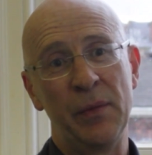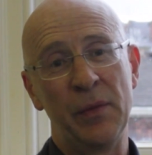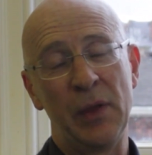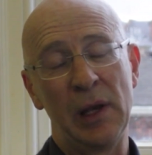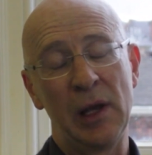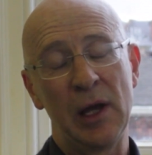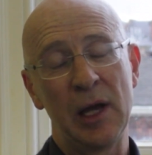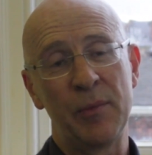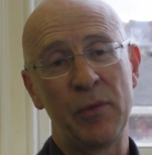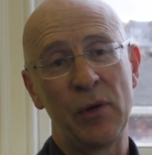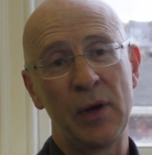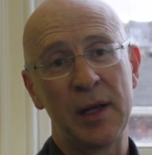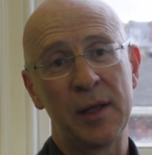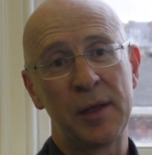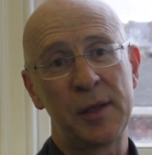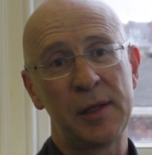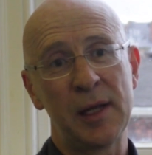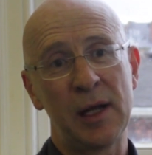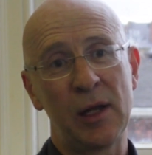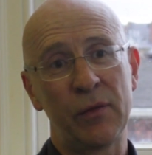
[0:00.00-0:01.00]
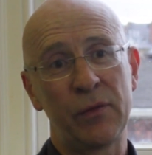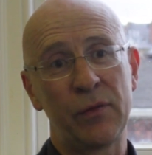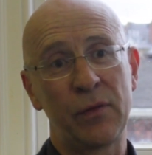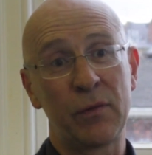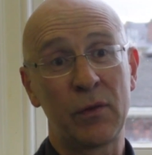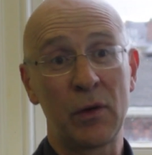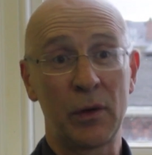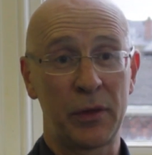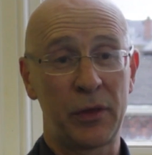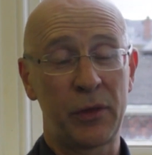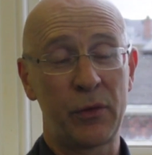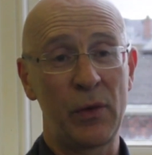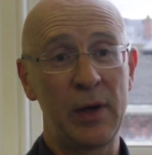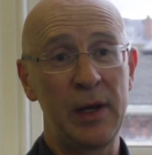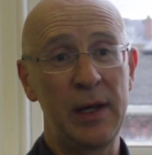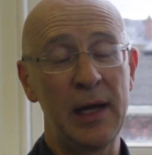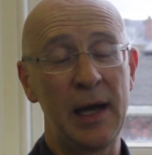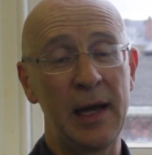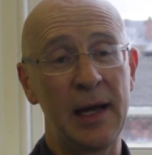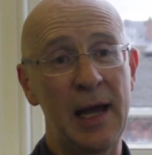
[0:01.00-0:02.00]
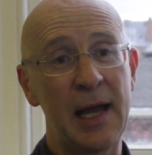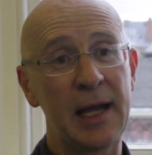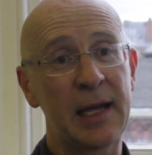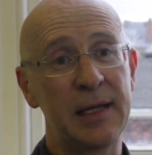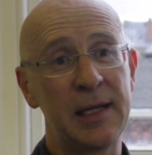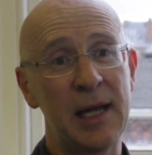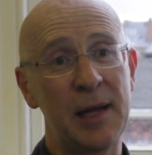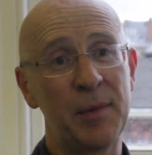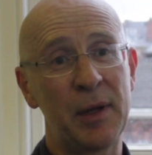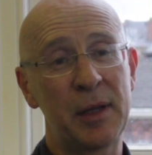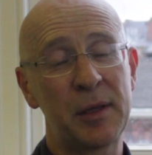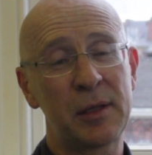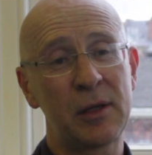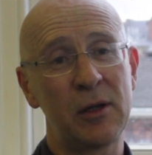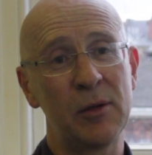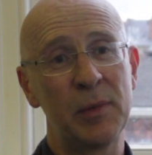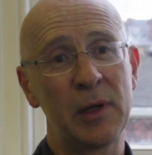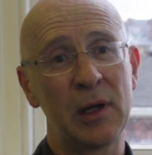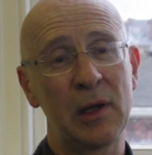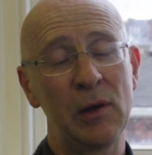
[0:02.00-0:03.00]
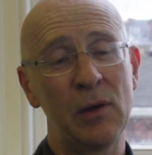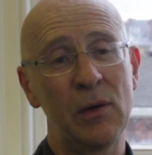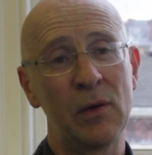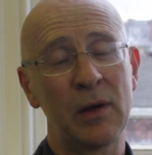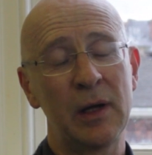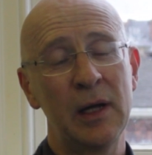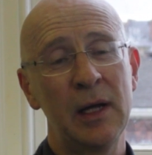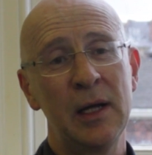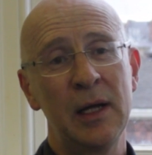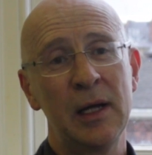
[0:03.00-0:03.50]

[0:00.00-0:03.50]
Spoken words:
library itself. Got 3 academics coming along.